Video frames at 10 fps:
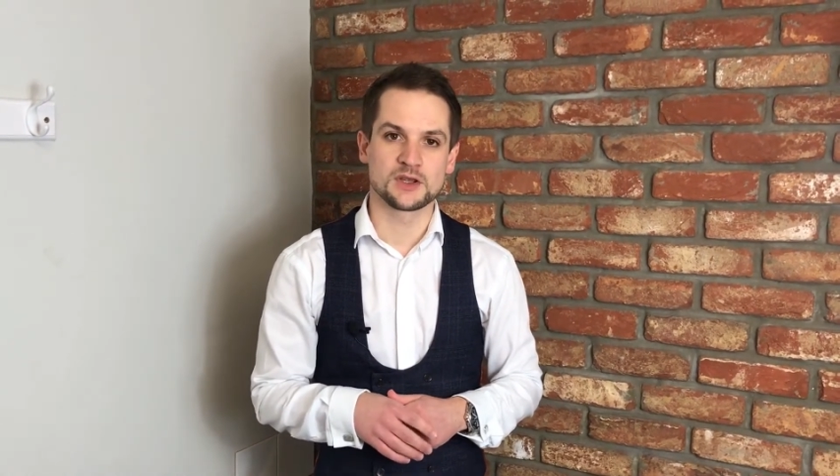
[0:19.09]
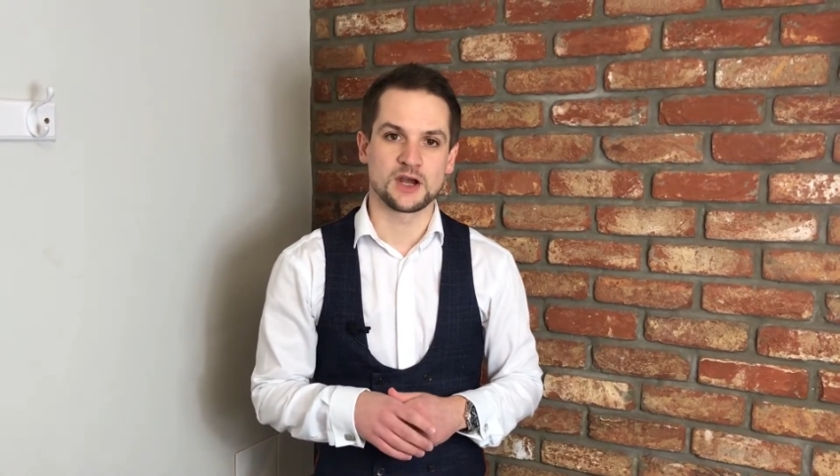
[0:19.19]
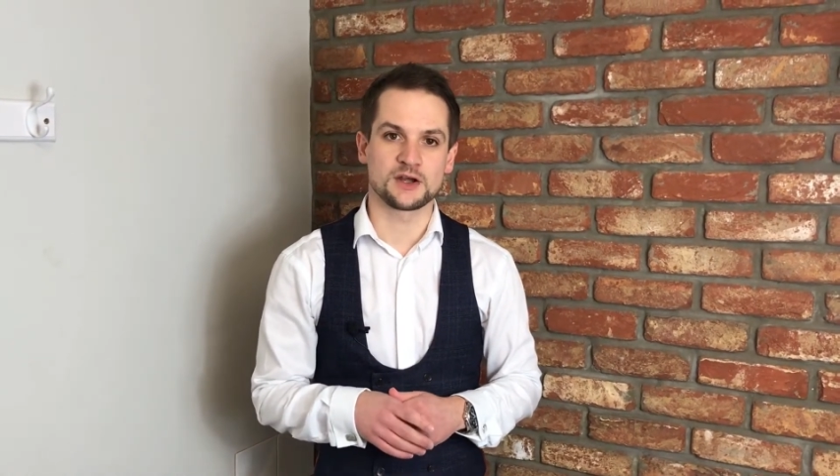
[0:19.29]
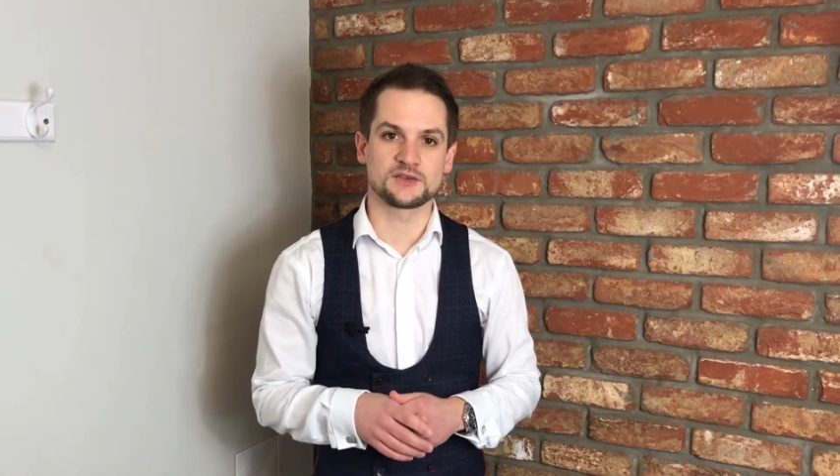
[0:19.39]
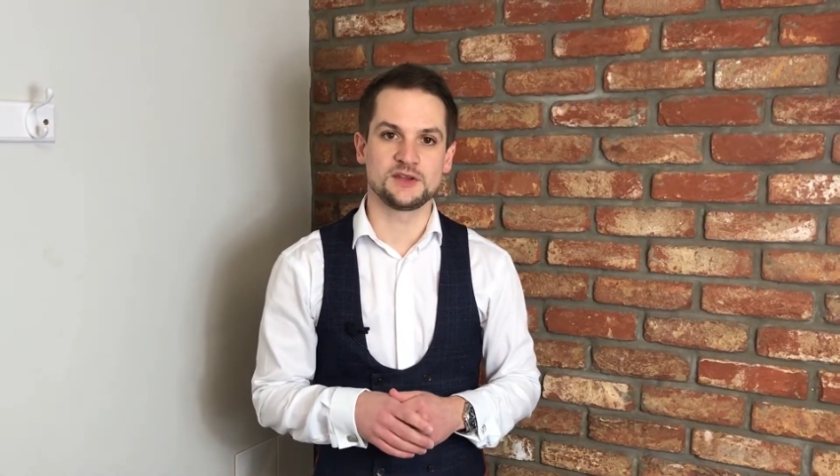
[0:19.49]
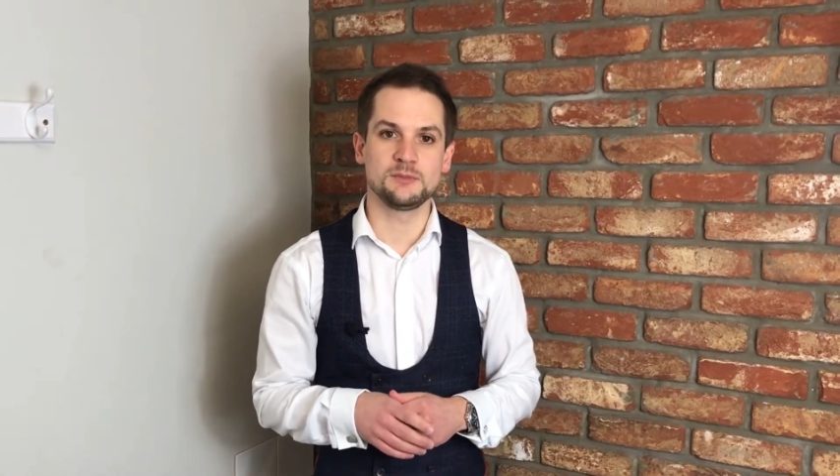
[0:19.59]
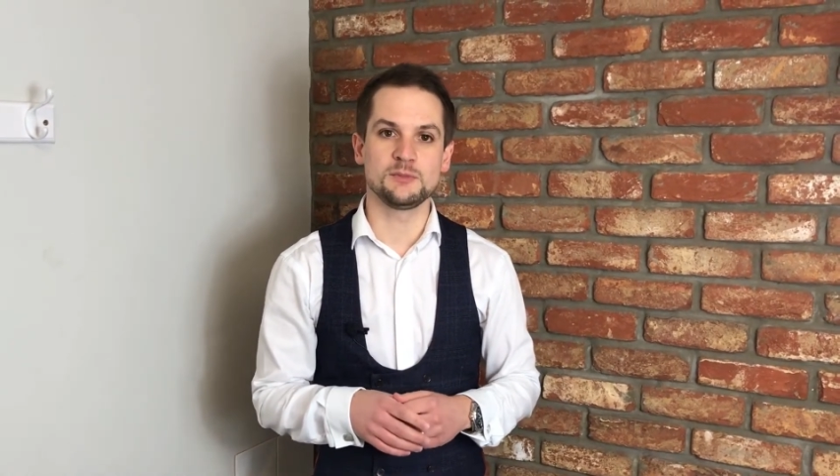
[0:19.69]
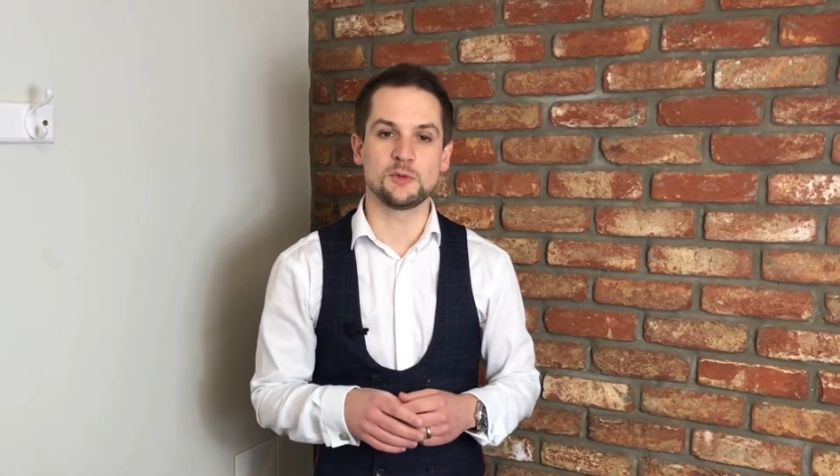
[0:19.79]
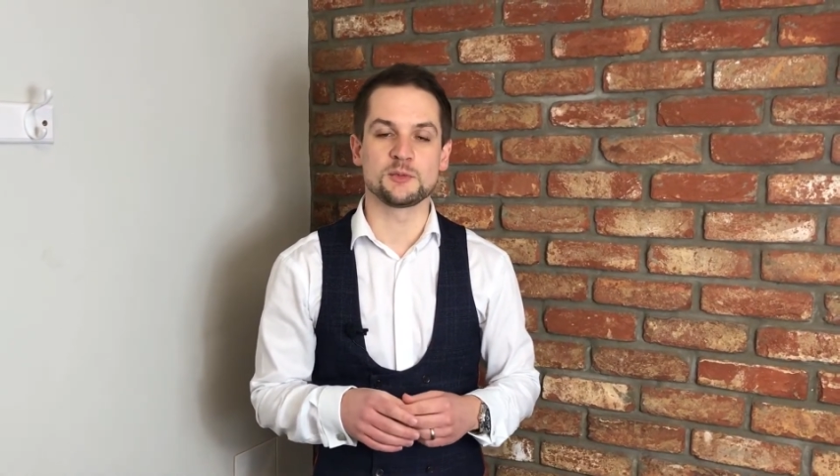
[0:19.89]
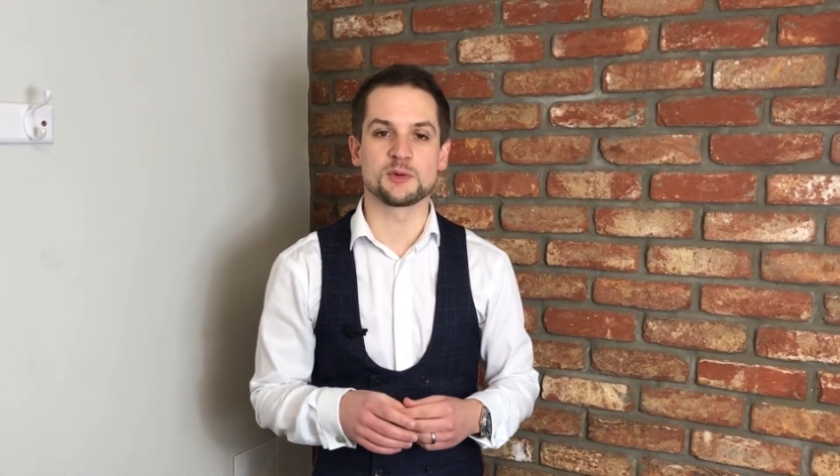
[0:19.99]
Our team
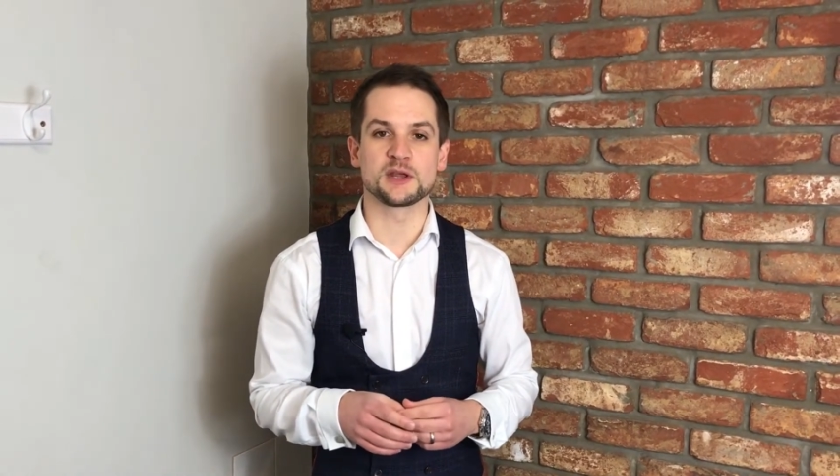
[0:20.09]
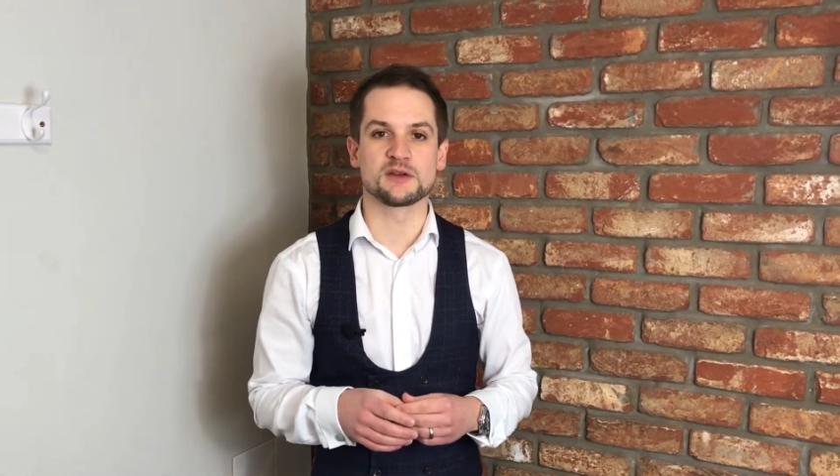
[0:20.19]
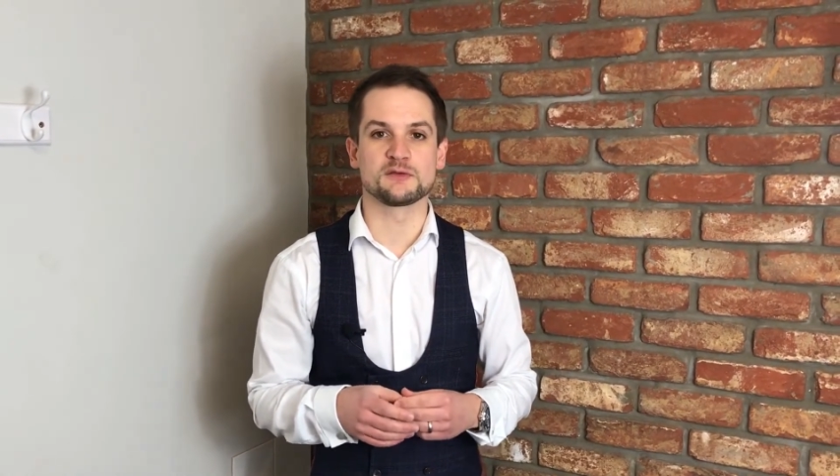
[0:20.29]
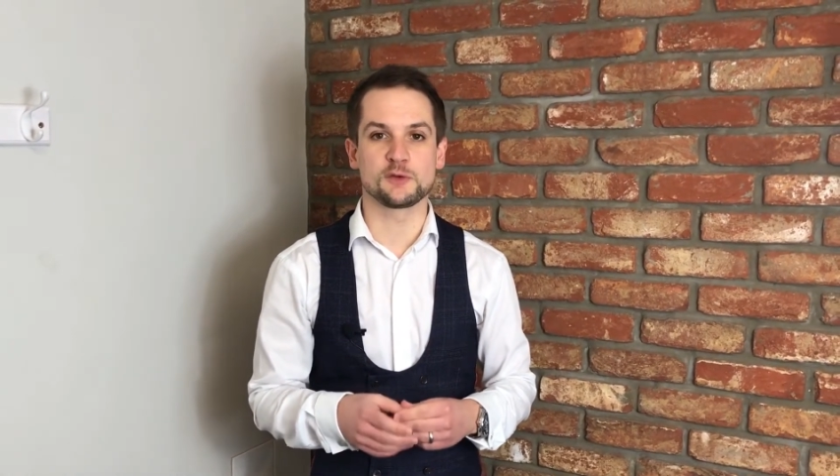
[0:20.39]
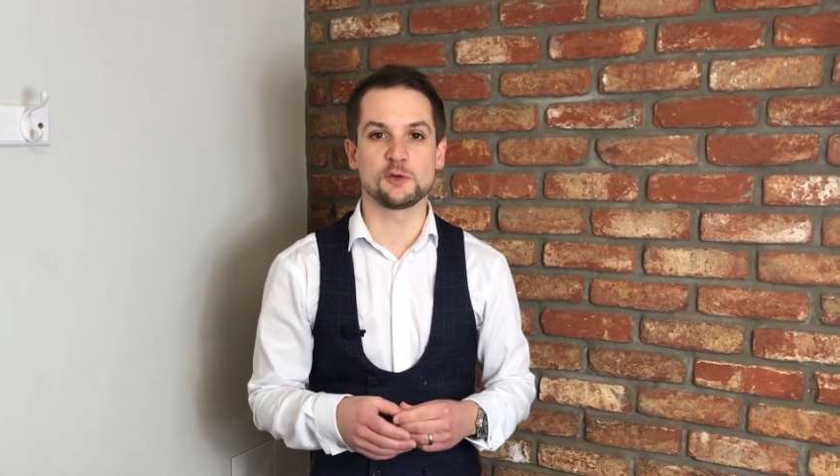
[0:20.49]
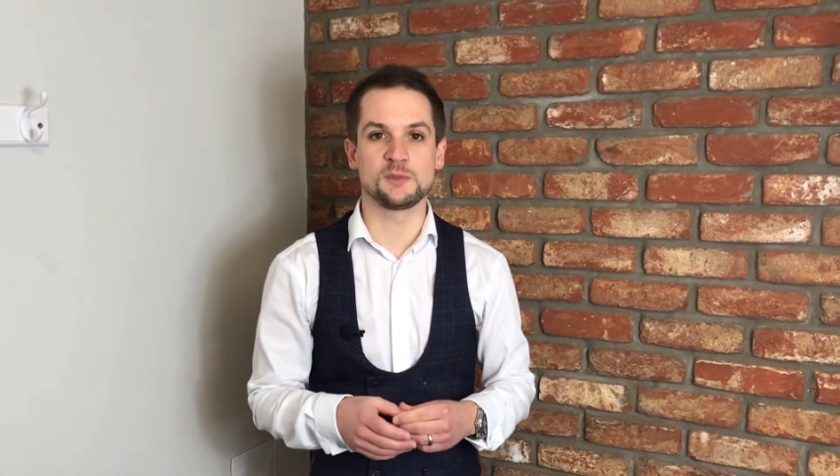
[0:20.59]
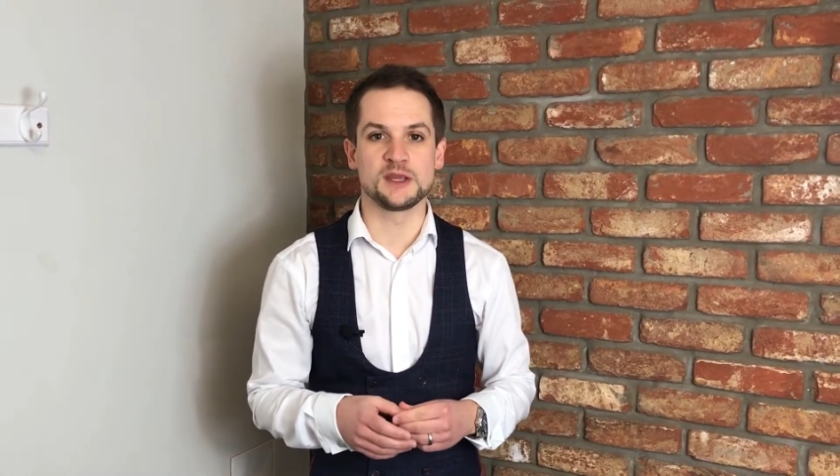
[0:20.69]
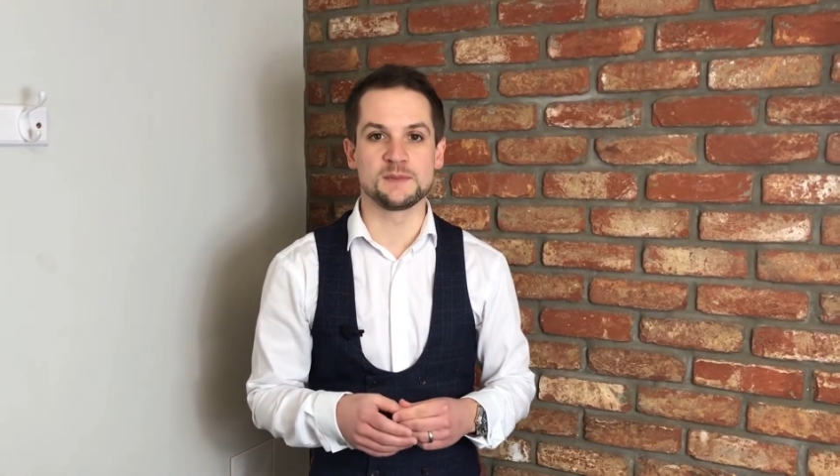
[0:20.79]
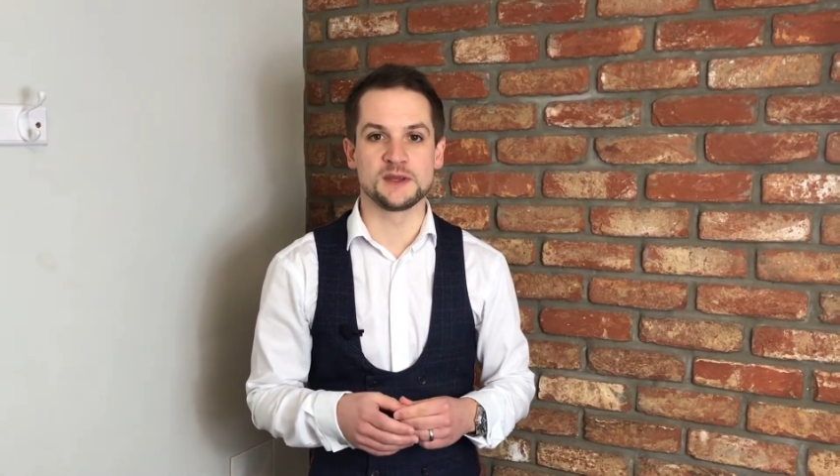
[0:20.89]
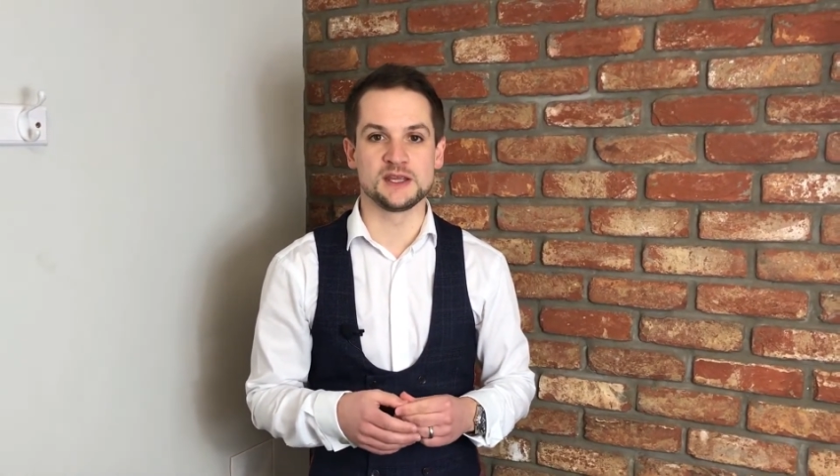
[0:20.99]
will be wearing full
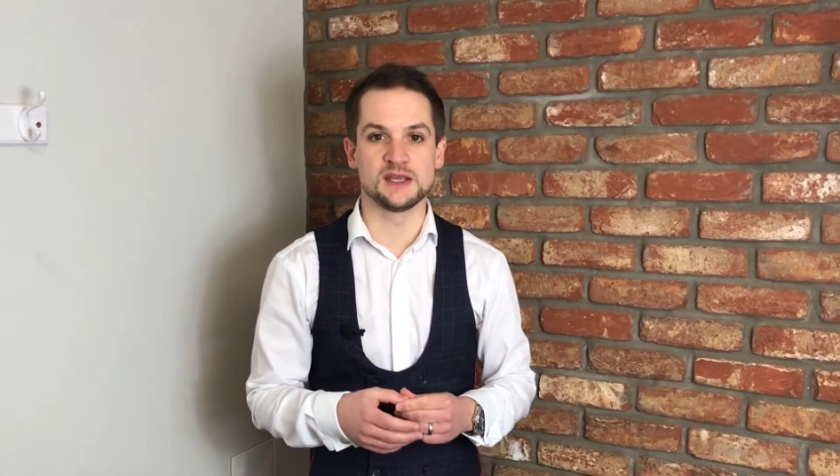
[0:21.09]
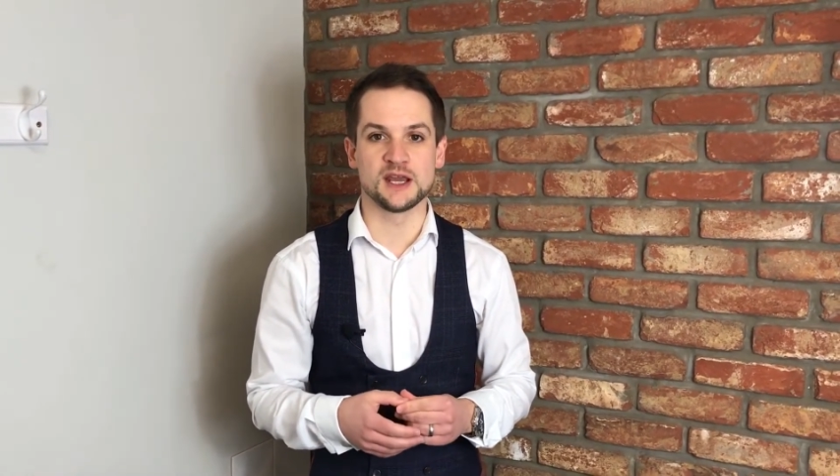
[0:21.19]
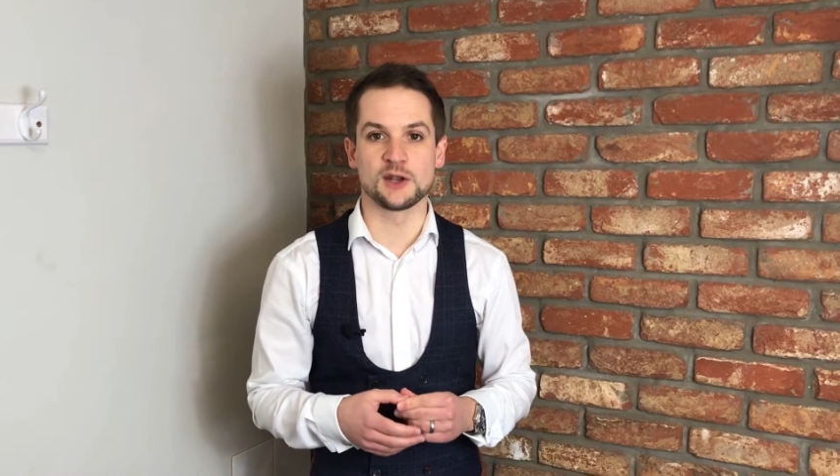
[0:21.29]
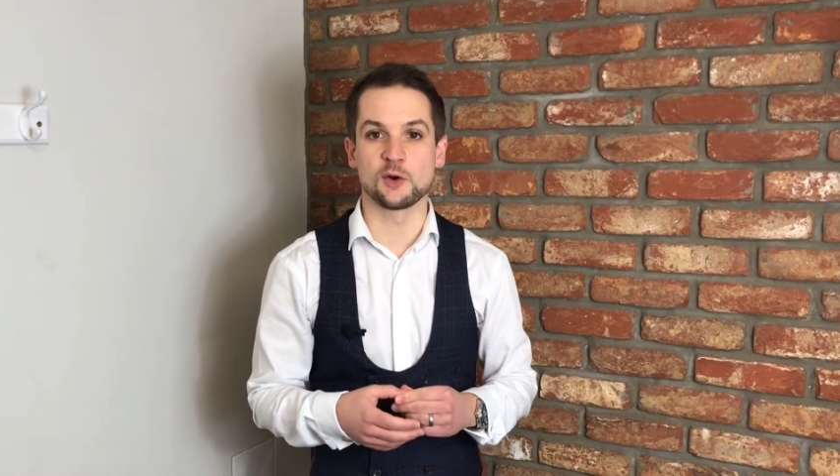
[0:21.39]
PPE and